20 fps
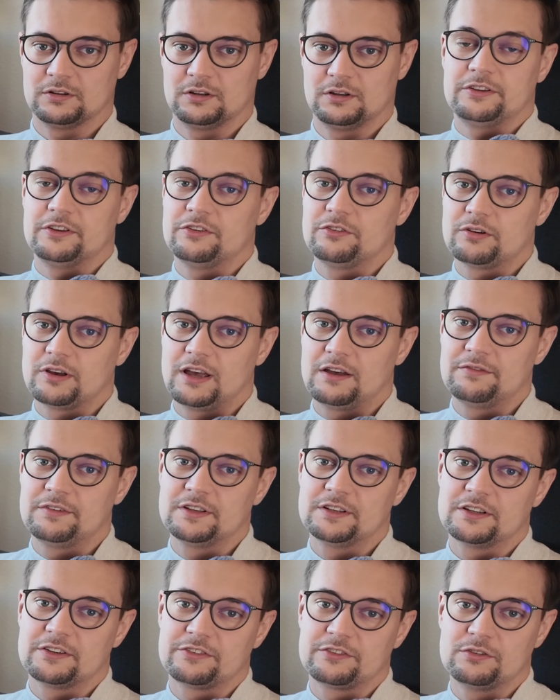Since you're
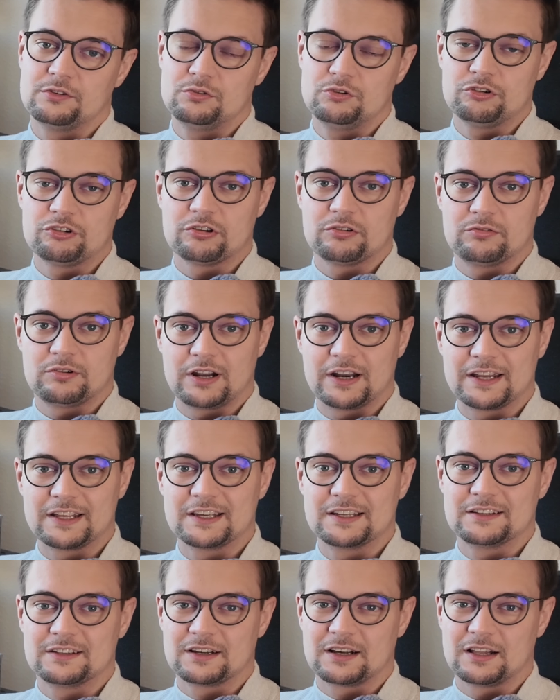having this solution
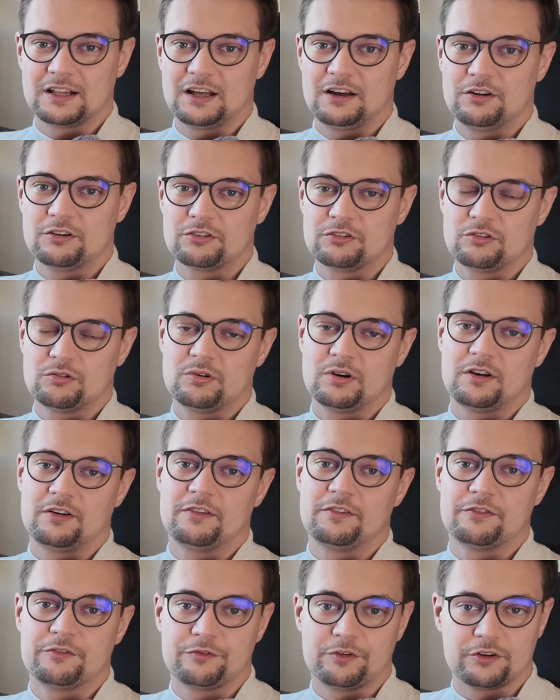running in the cloud, you
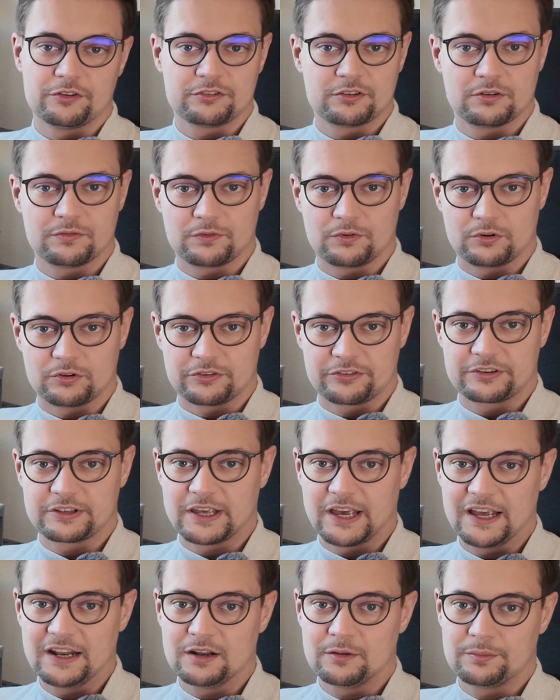are first of all
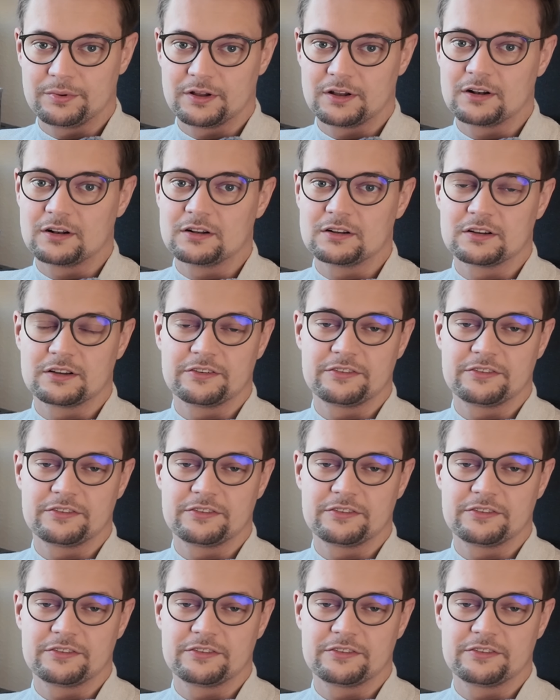scalable,